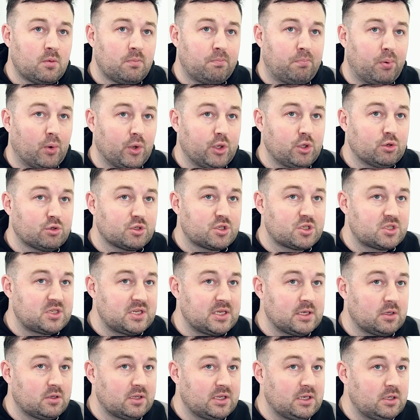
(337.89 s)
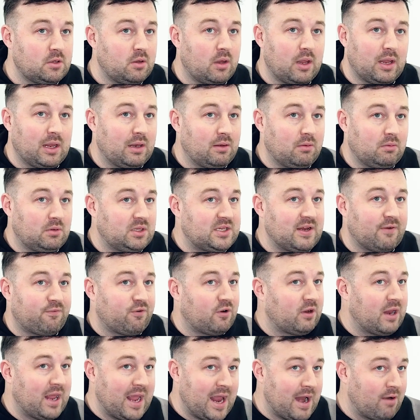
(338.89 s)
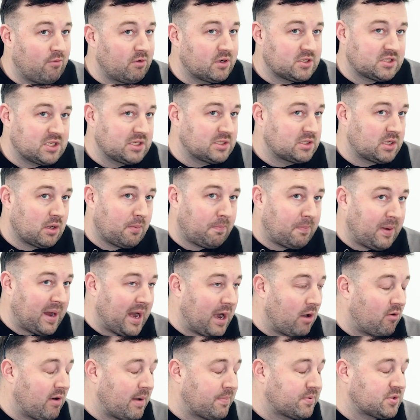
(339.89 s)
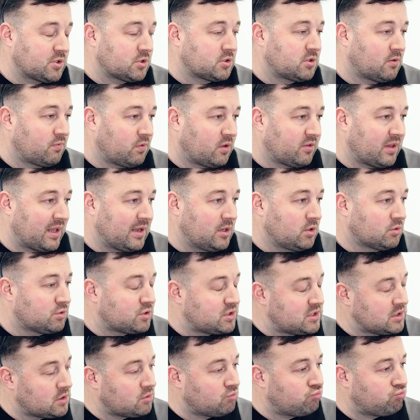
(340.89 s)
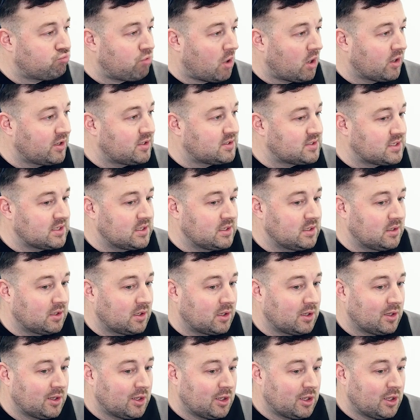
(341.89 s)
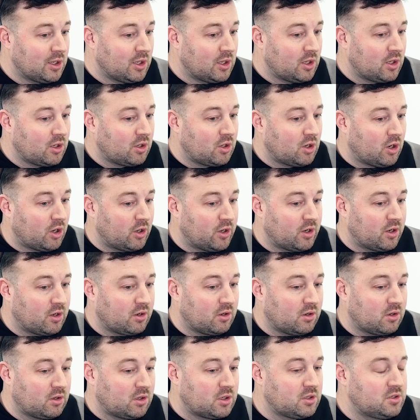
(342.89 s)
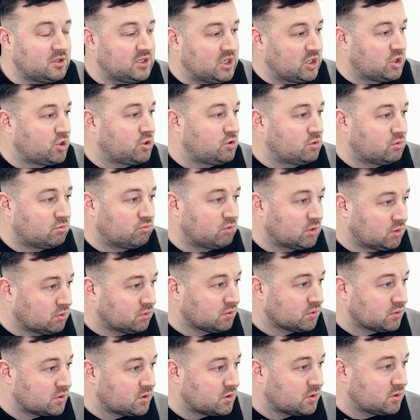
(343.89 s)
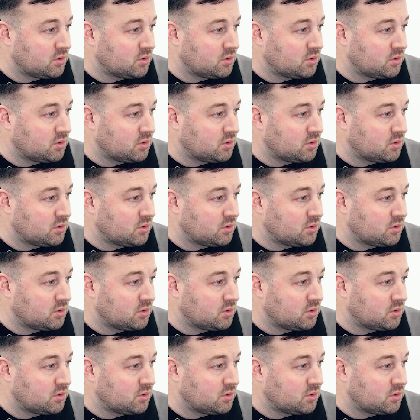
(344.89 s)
But you're still in different areas, things like Power Apps and stuff like that. You're still writing kind of conditional rules.